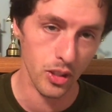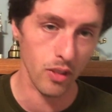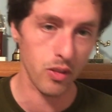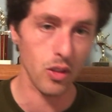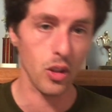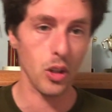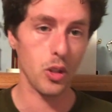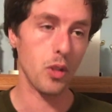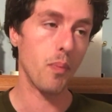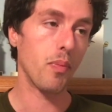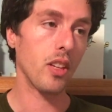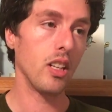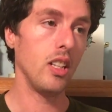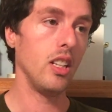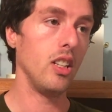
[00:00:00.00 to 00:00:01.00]
Of course,
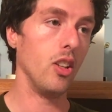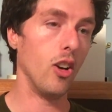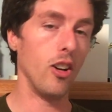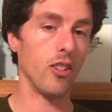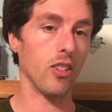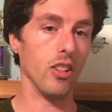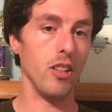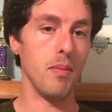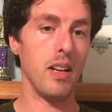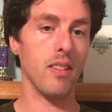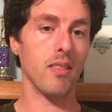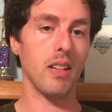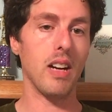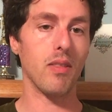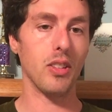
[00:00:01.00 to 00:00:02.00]
no one really
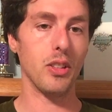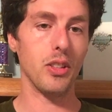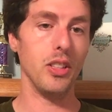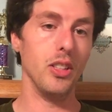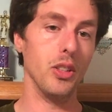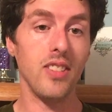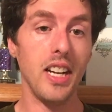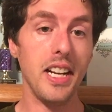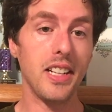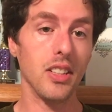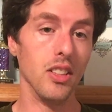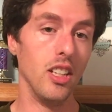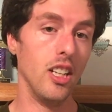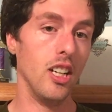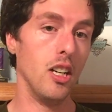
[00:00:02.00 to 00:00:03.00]
references Fight
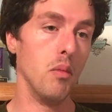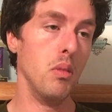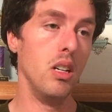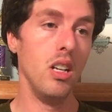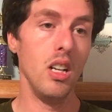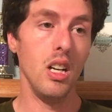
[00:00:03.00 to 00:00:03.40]
Club,